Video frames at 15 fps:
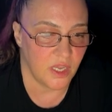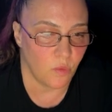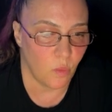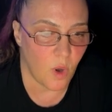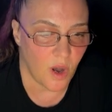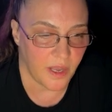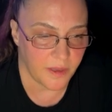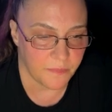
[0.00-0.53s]
and
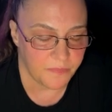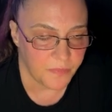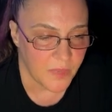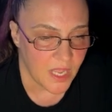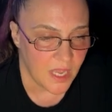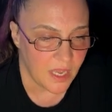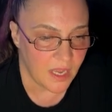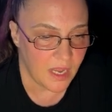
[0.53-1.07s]
why.
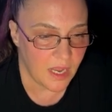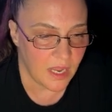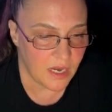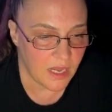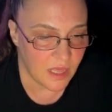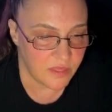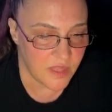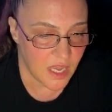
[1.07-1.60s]

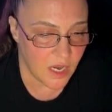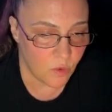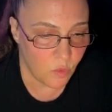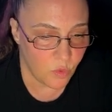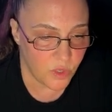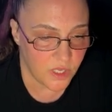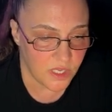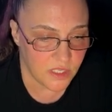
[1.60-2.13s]
And then
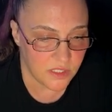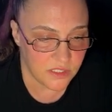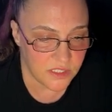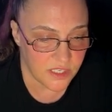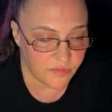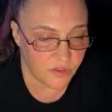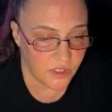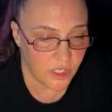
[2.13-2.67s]
we
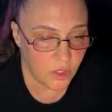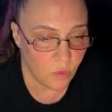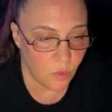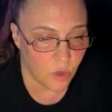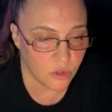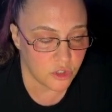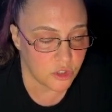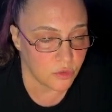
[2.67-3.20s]
definitely
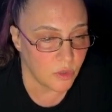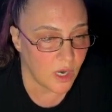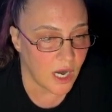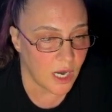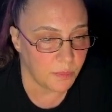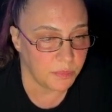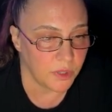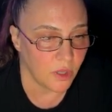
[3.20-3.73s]
want to
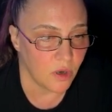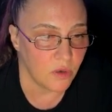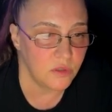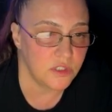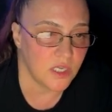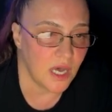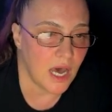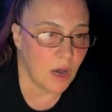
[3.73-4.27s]

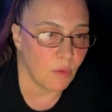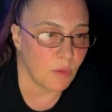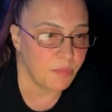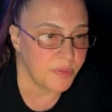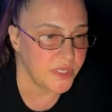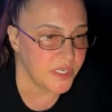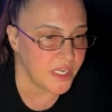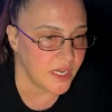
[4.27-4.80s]
upload our
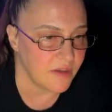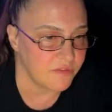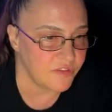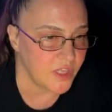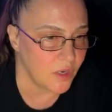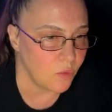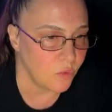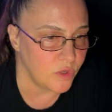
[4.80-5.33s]
PDF
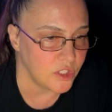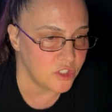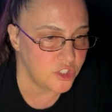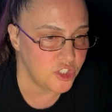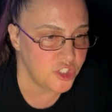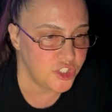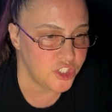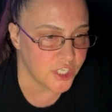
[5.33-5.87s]
that we
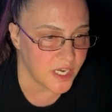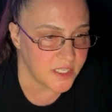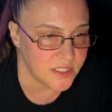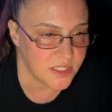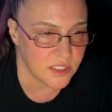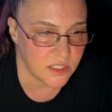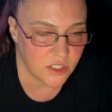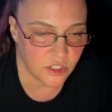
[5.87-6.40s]

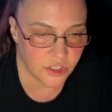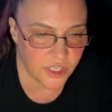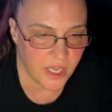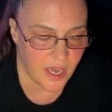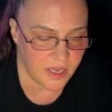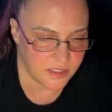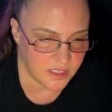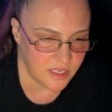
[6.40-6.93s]
just
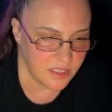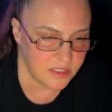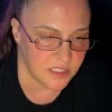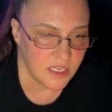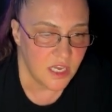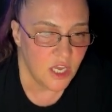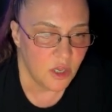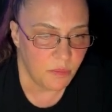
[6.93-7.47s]
created,
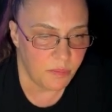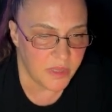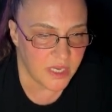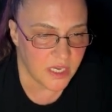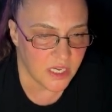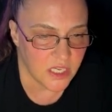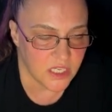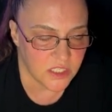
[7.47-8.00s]

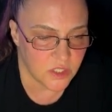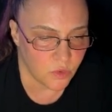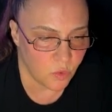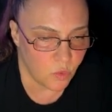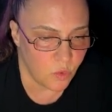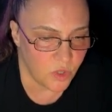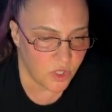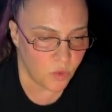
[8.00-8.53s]
because
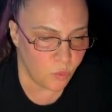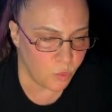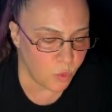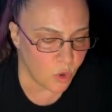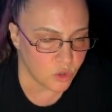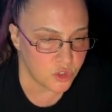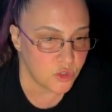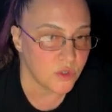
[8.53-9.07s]
we
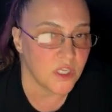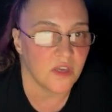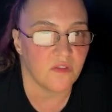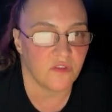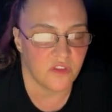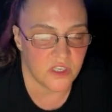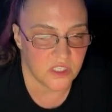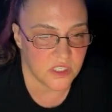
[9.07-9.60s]
want to
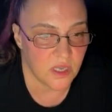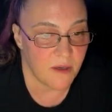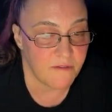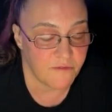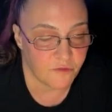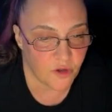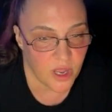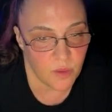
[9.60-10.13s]
give this
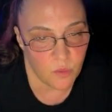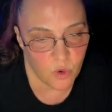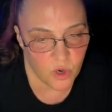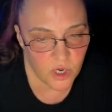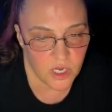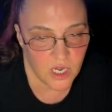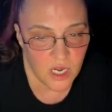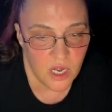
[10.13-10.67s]

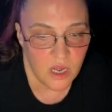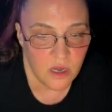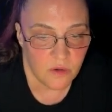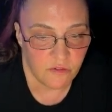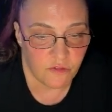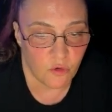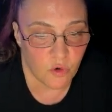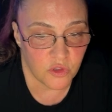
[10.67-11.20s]
framework
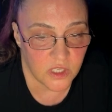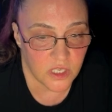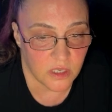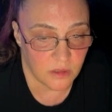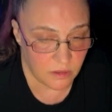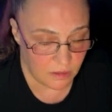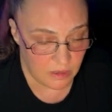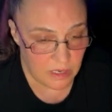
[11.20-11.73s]
for
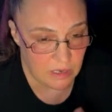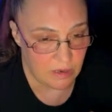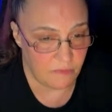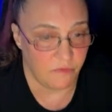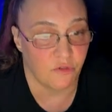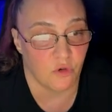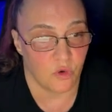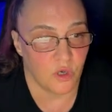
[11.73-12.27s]

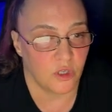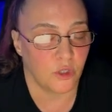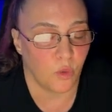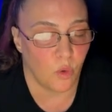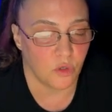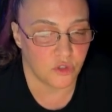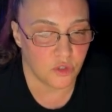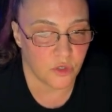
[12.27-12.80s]

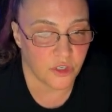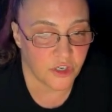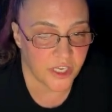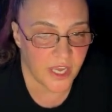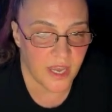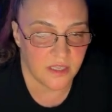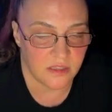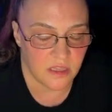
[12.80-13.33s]
Claude to
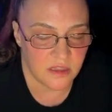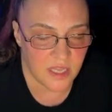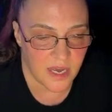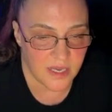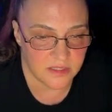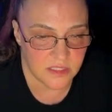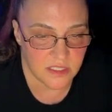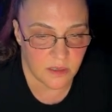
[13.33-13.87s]
create
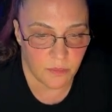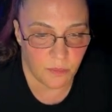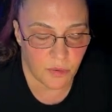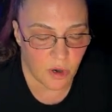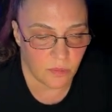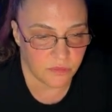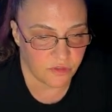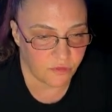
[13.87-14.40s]
that
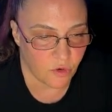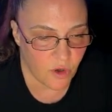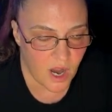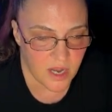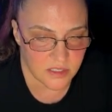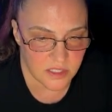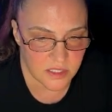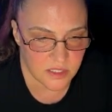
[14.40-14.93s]
prompt for
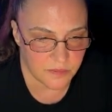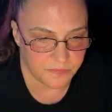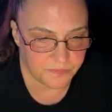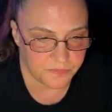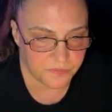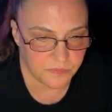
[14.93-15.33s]
us.